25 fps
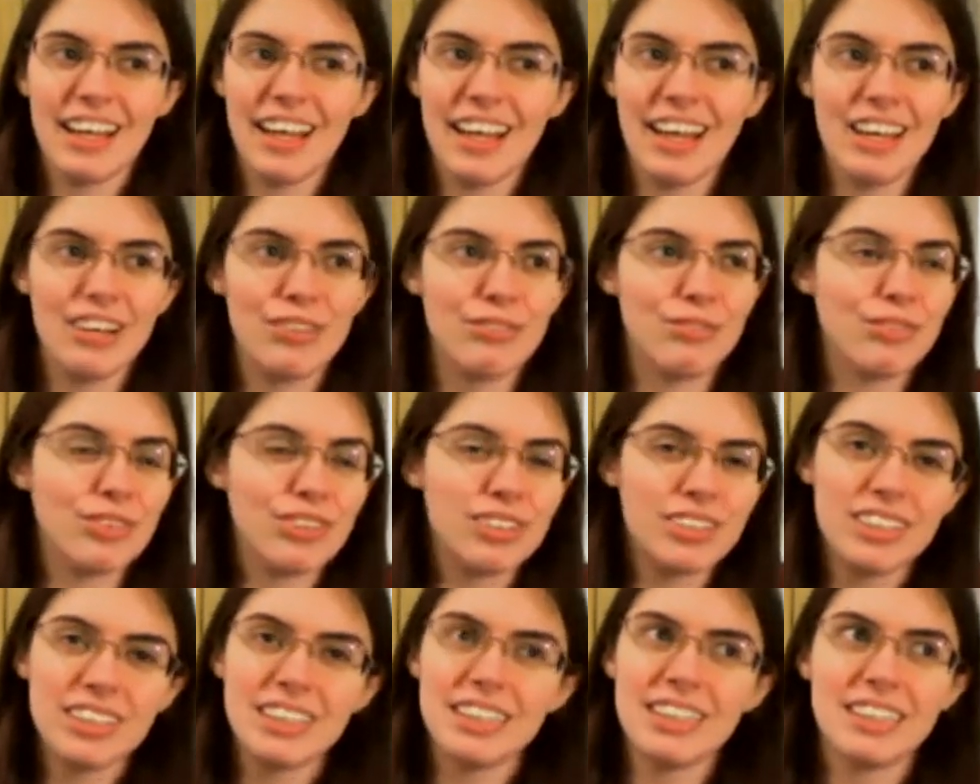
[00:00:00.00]
it
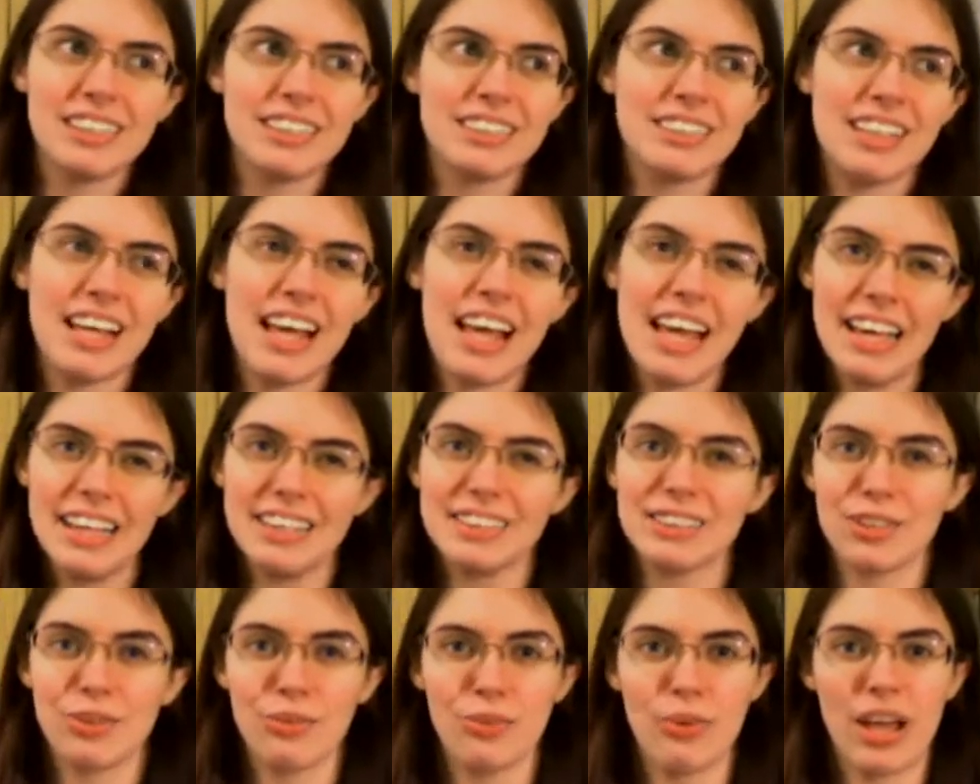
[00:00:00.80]
really
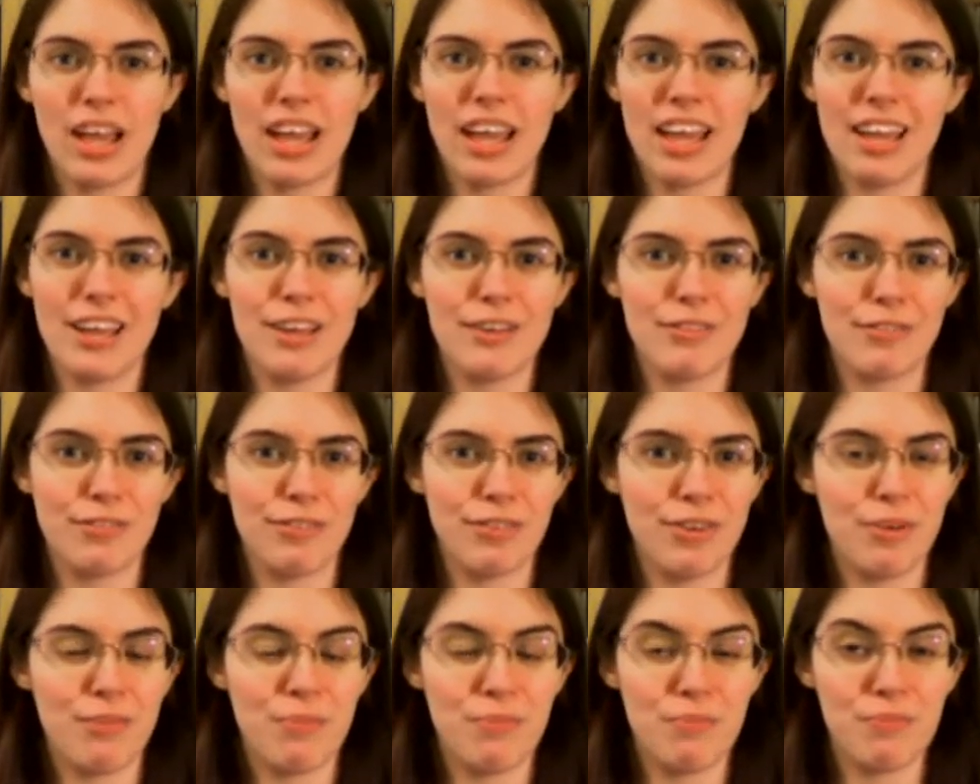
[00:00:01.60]
takes away
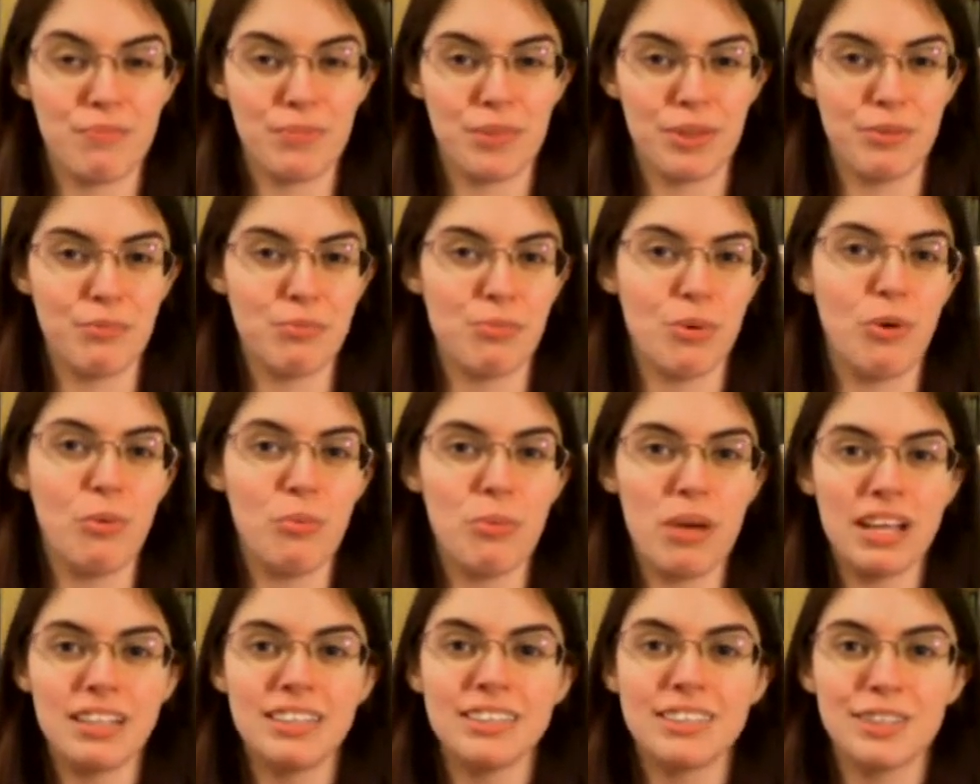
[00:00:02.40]
from the
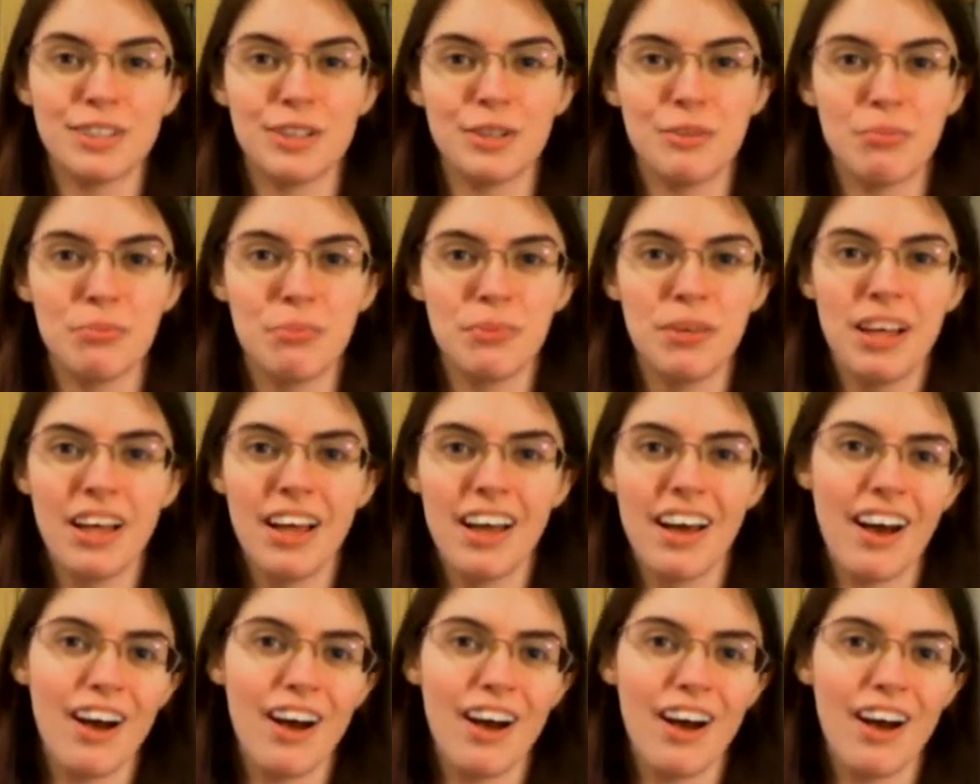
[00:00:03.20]
momentum